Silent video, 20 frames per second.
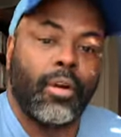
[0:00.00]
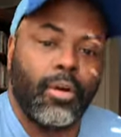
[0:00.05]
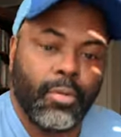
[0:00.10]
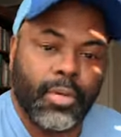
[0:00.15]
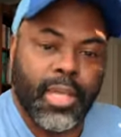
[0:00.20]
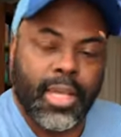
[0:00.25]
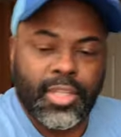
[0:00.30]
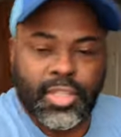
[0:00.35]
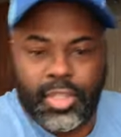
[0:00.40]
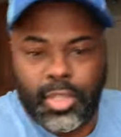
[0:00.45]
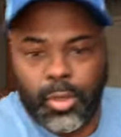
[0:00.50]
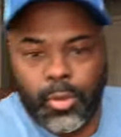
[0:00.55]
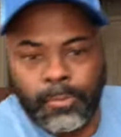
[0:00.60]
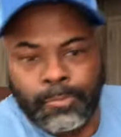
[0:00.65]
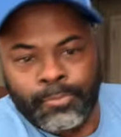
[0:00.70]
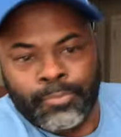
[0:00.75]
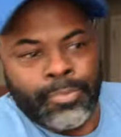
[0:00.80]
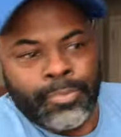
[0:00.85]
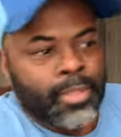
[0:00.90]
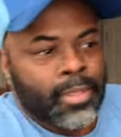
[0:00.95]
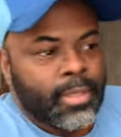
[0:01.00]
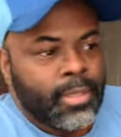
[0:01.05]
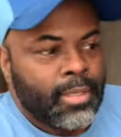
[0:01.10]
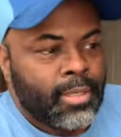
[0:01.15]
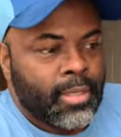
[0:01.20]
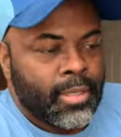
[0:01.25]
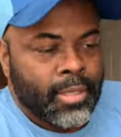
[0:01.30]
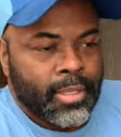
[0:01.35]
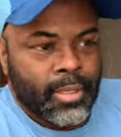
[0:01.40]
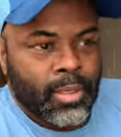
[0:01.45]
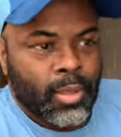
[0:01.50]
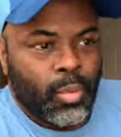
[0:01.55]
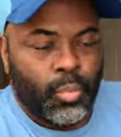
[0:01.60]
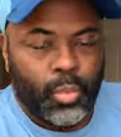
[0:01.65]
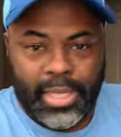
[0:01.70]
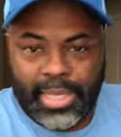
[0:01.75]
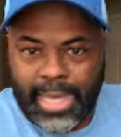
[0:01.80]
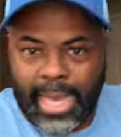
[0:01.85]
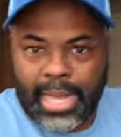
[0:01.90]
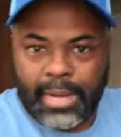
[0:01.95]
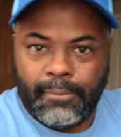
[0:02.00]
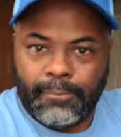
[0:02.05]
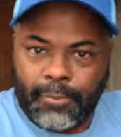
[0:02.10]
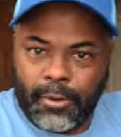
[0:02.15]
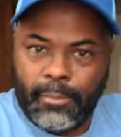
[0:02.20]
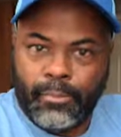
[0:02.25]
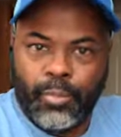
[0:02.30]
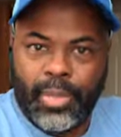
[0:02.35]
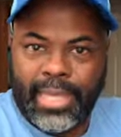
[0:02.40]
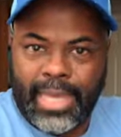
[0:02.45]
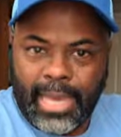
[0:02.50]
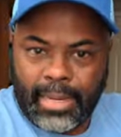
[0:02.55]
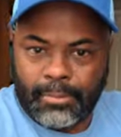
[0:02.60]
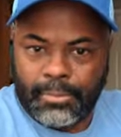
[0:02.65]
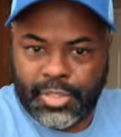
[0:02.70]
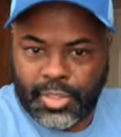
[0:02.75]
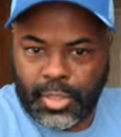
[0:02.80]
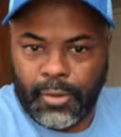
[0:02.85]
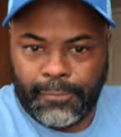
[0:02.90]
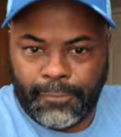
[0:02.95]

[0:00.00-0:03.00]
Okay, so we got them from we got them so